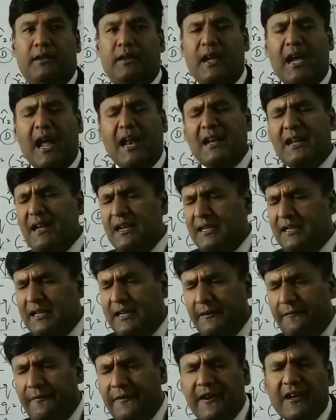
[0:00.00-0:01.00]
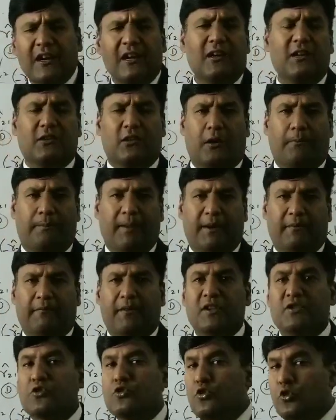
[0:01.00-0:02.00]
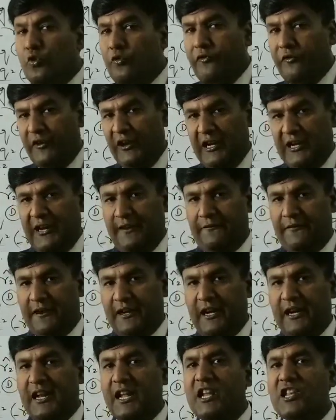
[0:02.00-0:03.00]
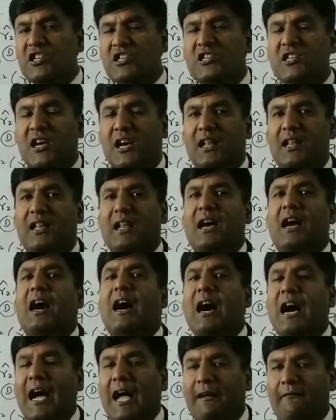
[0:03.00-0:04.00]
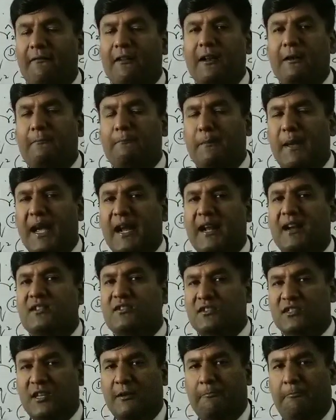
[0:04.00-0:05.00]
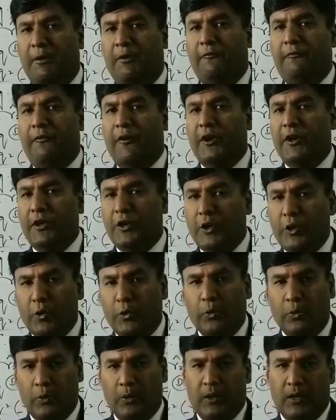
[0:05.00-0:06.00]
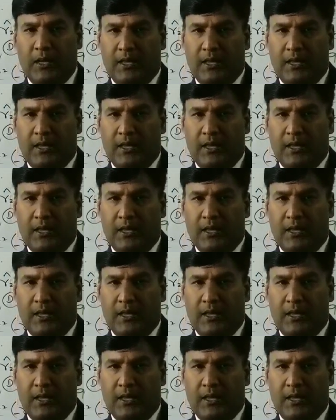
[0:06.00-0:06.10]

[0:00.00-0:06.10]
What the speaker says: any difficult topic which you feel difficult, inshallah, I will make it simple for you.